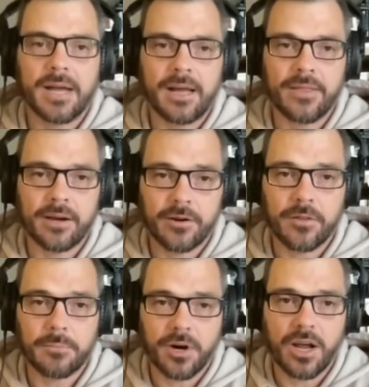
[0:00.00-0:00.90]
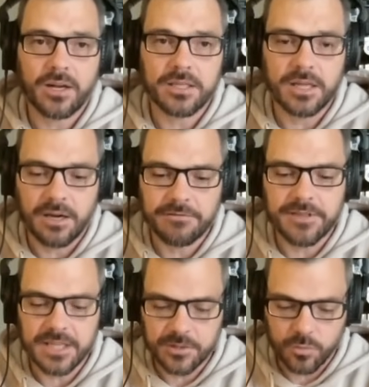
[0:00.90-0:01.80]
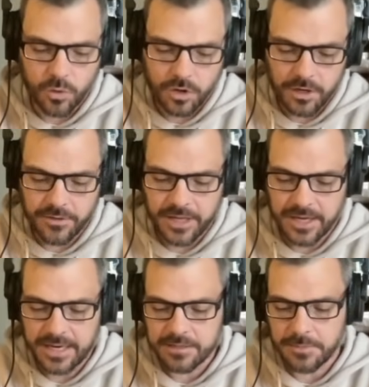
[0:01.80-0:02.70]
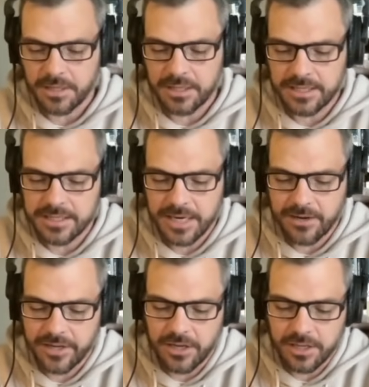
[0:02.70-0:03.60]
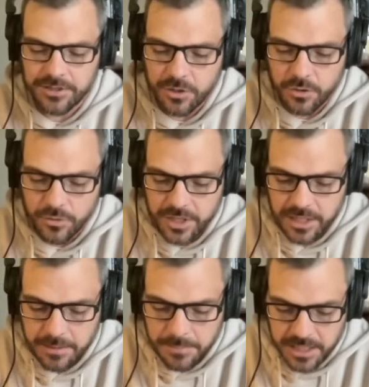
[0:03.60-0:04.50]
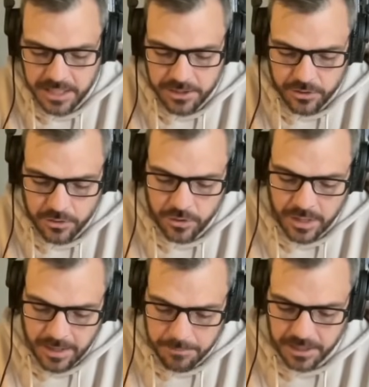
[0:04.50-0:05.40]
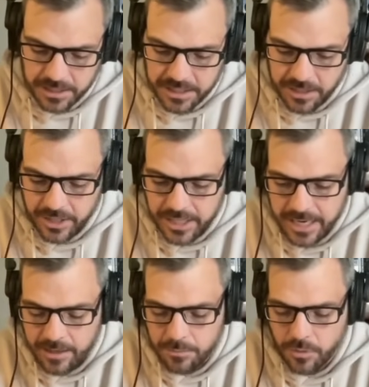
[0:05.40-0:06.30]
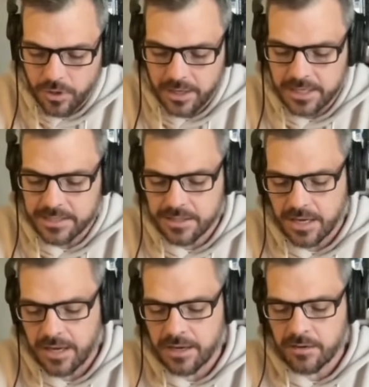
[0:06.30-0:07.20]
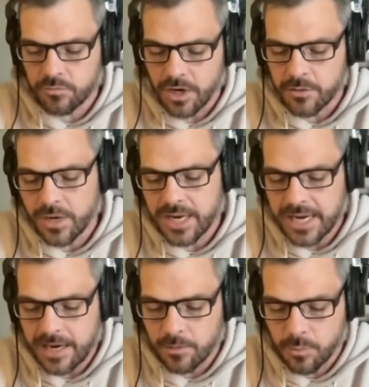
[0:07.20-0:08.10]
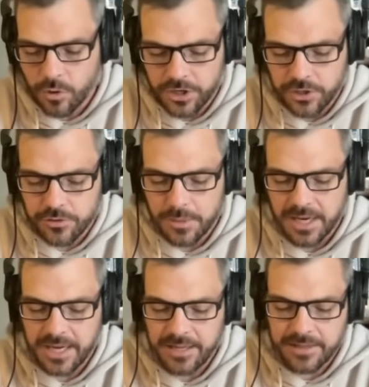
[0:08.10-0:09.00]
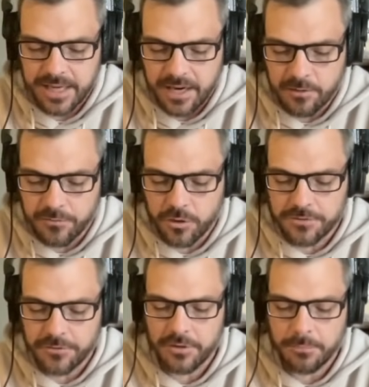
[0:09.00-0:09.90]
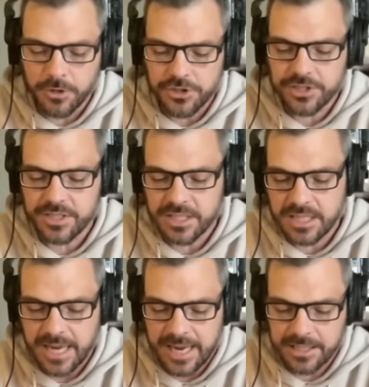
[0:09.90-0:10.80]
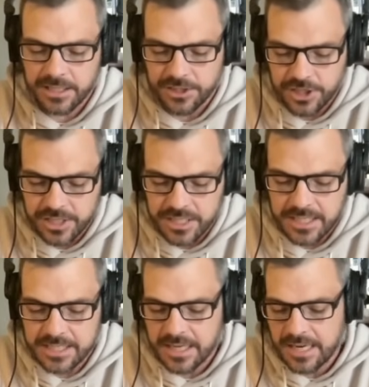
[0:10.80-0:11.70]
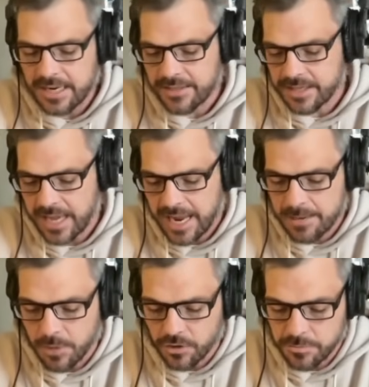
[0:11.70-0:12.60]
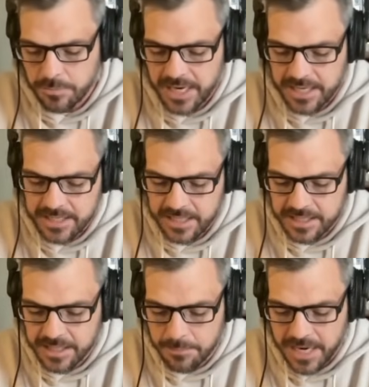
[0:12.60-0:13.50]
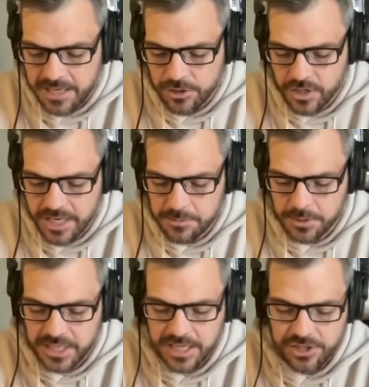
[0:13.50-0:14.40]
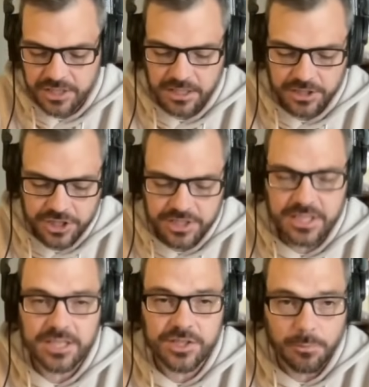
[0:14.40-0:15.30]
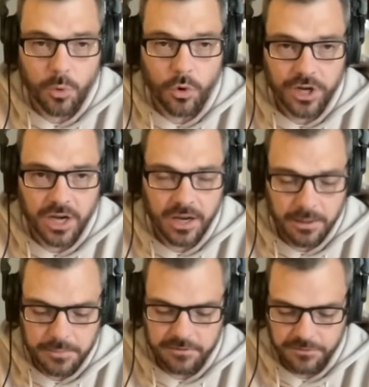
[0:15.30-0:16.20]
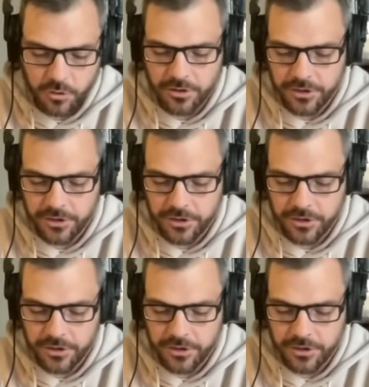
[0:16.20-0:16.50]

that are the product of this war that Hizballah has carried on. So the Megiddo military airport is a runway and airport used by the Air Force for emergency and logistics. The Amos base is the main transportation and logistics support hub for the